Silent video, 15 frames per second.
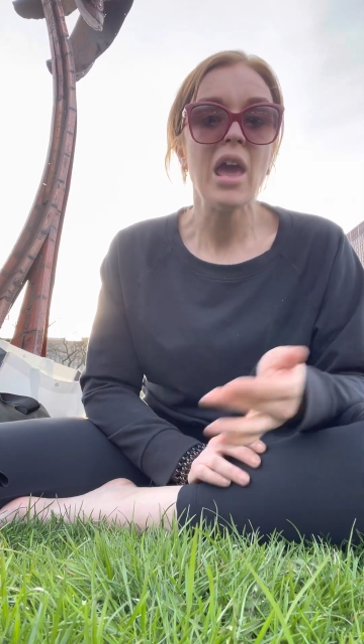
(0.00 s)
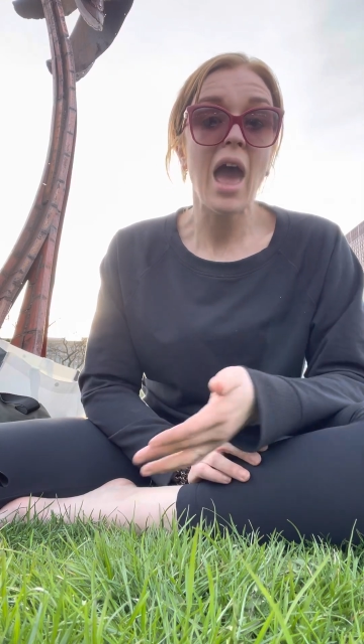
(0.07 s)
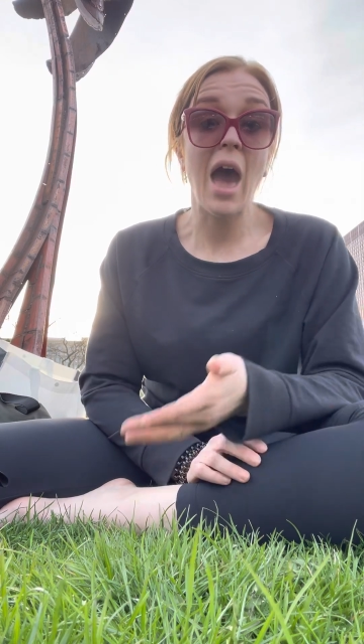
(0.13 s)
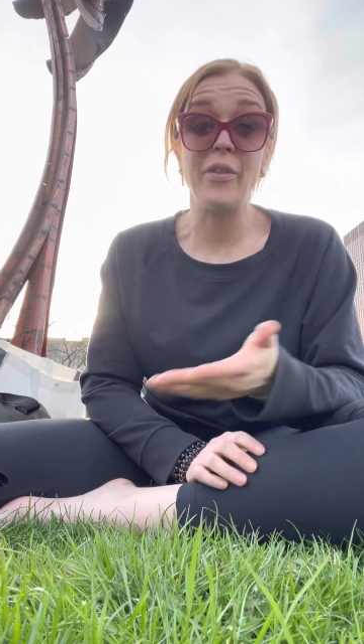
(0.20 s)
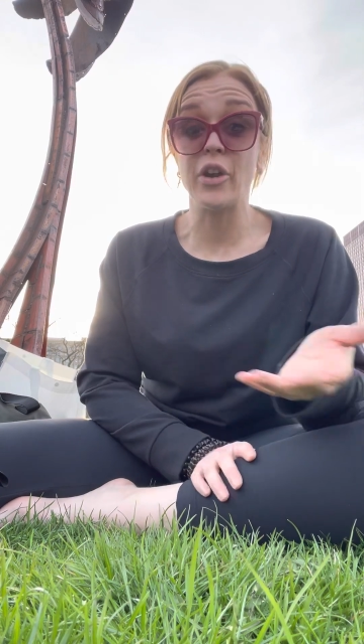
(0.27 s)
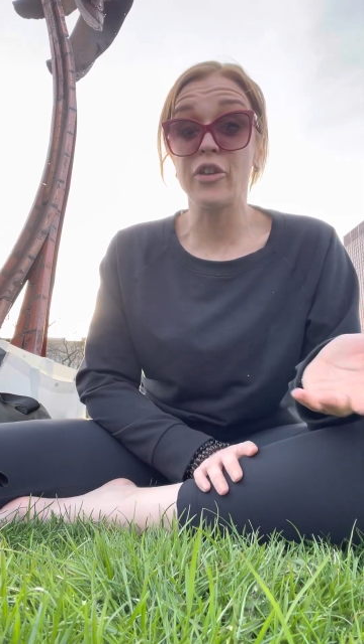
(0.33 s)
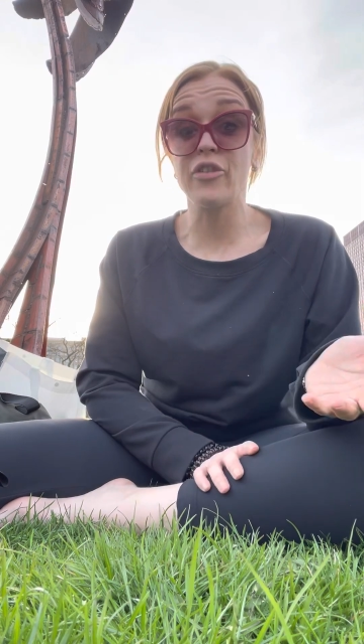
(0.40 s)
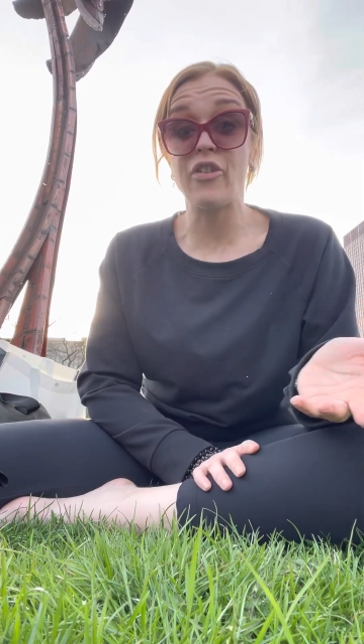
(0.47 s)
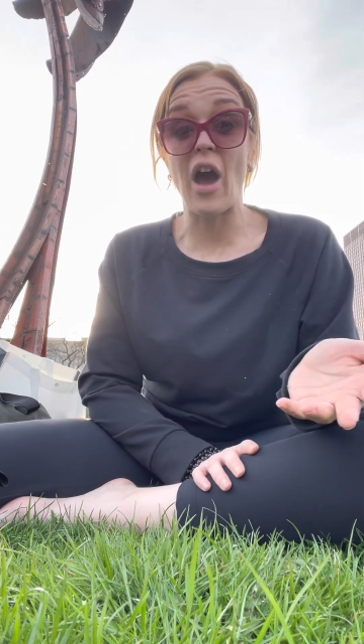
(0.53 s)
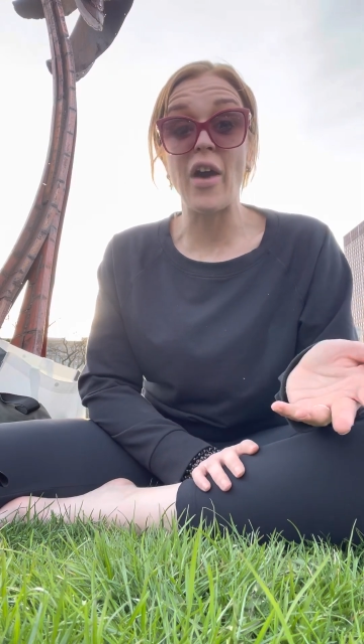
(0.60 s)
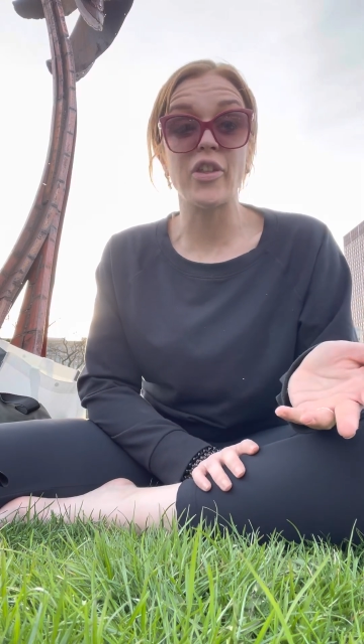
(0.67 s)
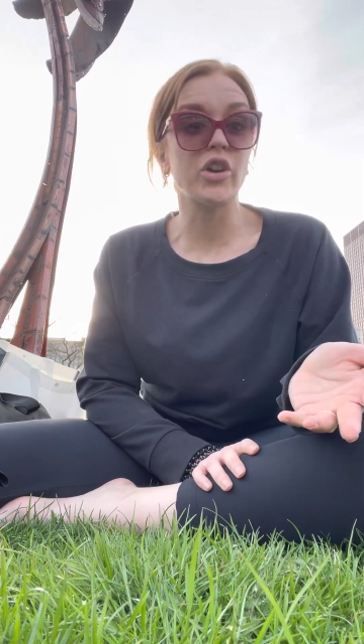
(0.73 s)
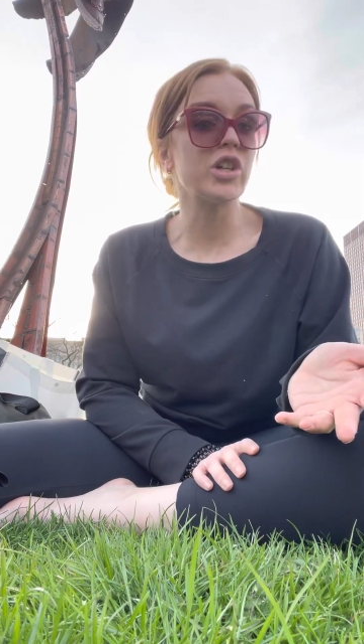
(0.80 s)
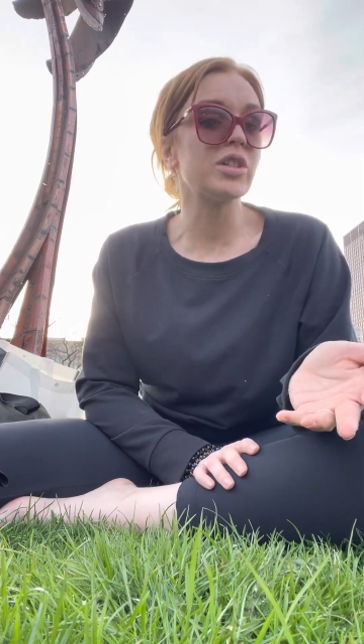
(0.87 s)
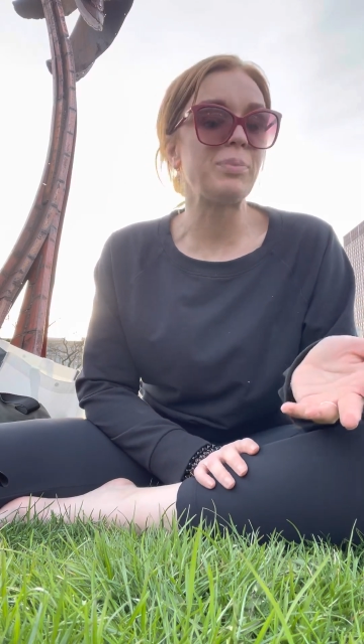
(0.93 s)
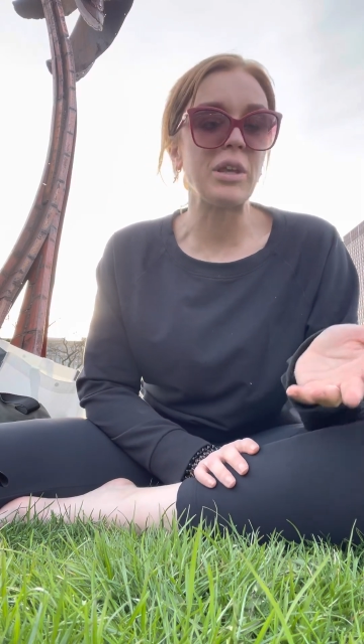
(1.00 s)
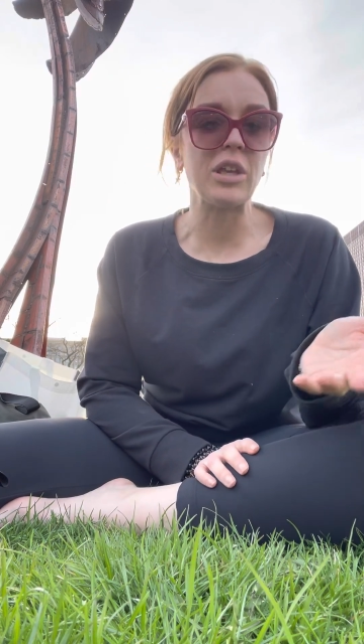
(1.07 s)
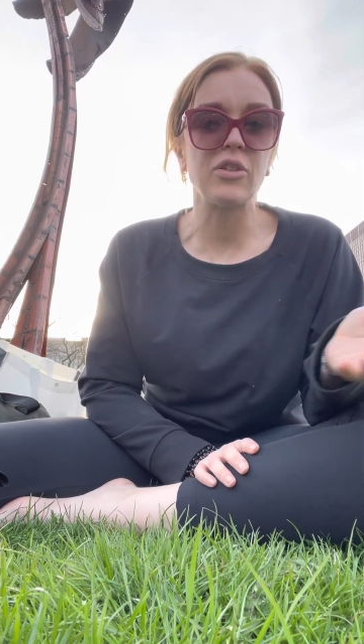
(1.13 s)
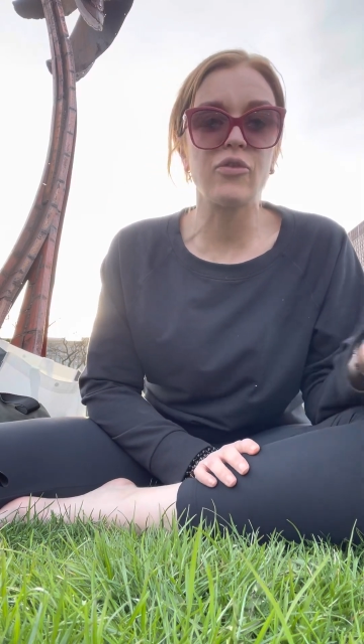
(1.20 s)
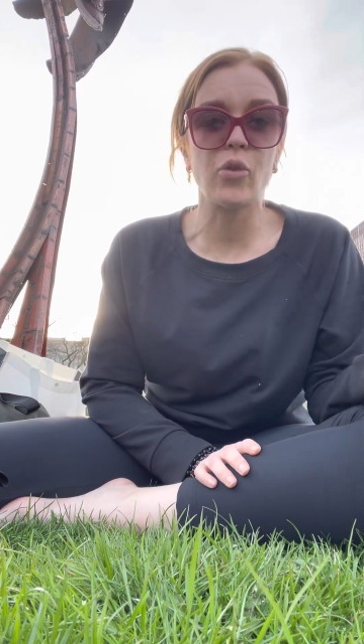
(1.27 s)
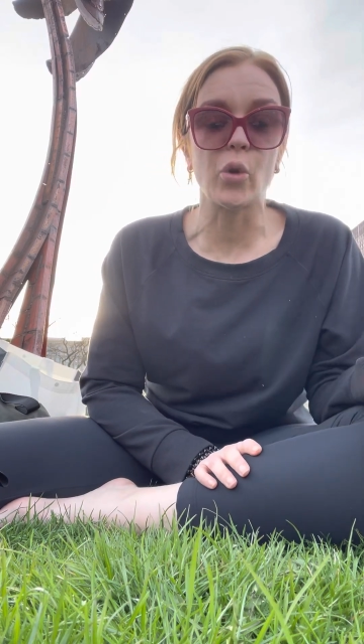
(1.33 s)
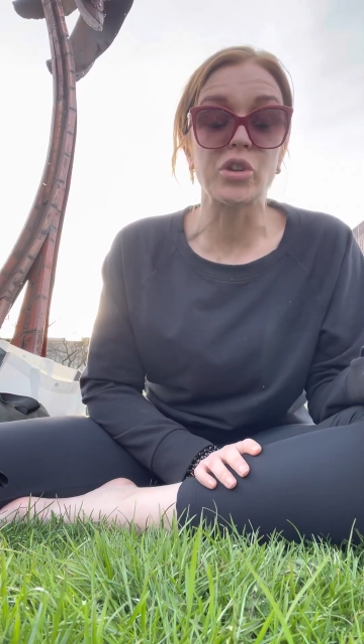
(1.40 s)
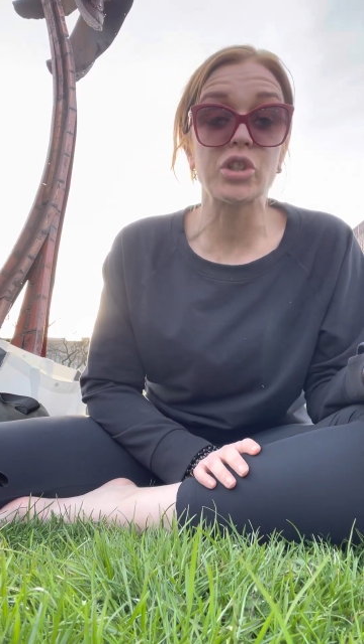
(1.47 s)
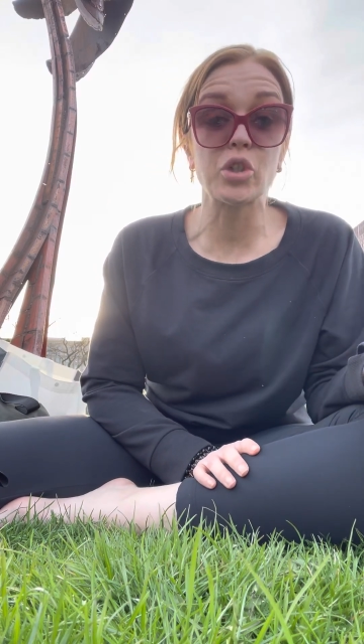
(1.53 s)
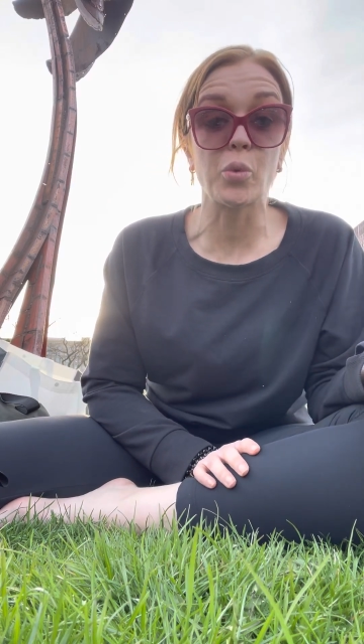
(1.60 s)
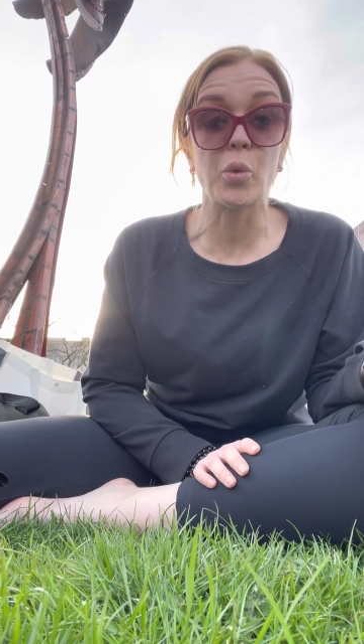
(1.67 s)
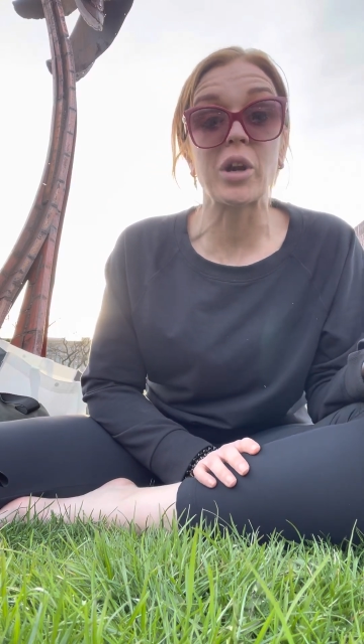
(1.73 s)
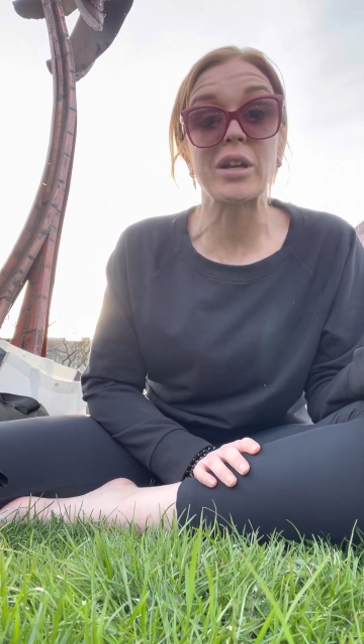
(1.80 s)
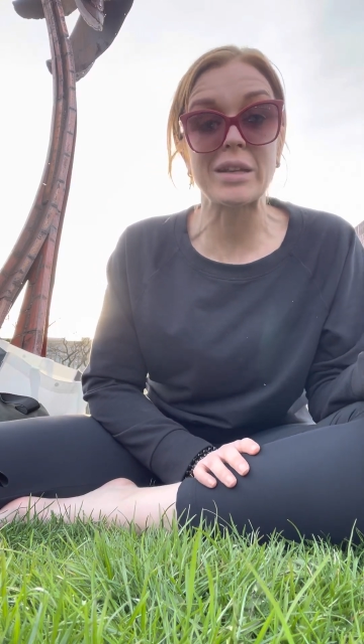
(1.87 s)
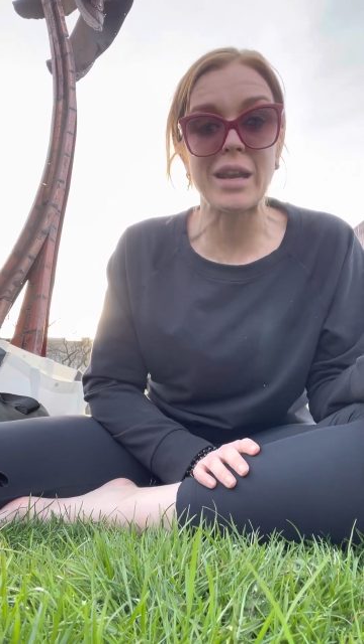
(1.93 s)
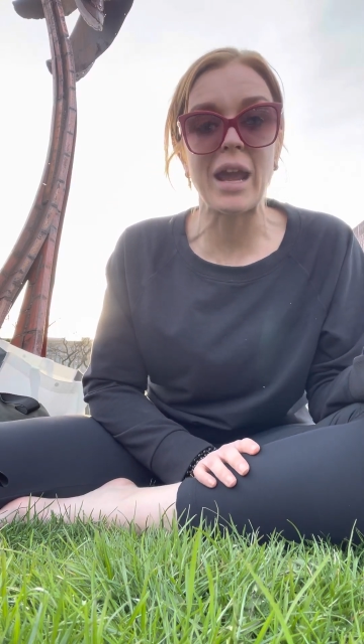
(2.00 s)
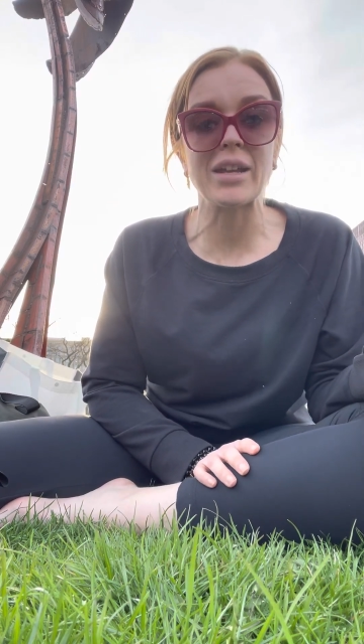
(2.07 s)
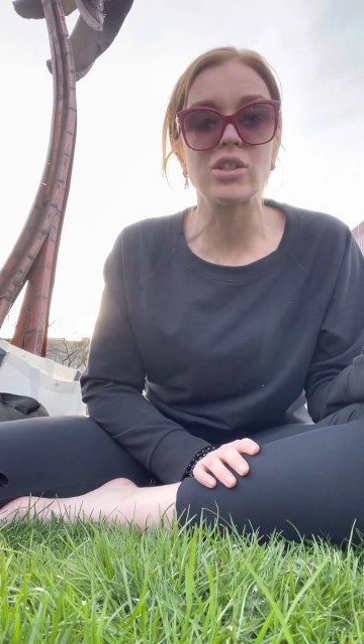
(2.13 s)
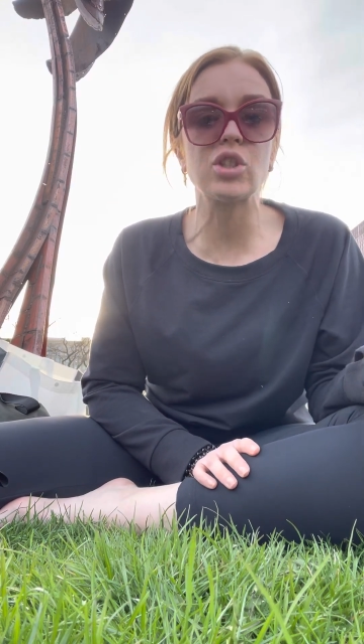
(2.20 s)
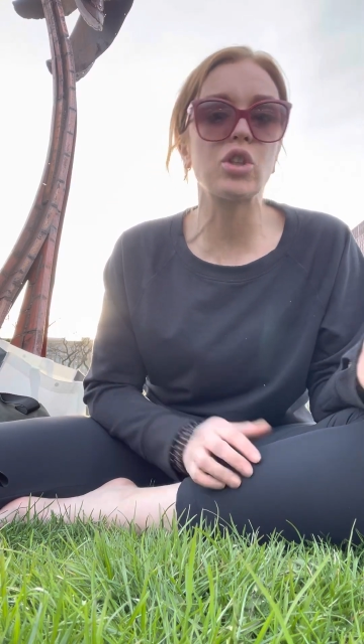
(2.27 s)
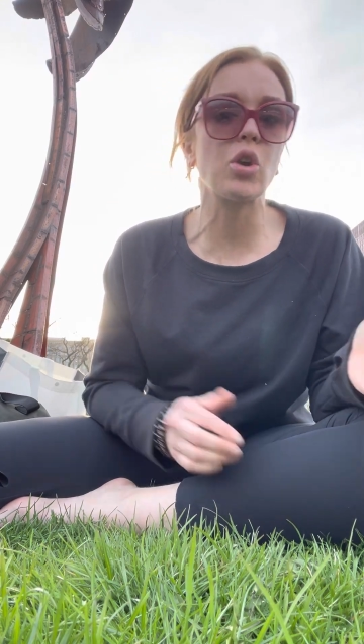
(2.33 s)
And their father is being forced to work nights.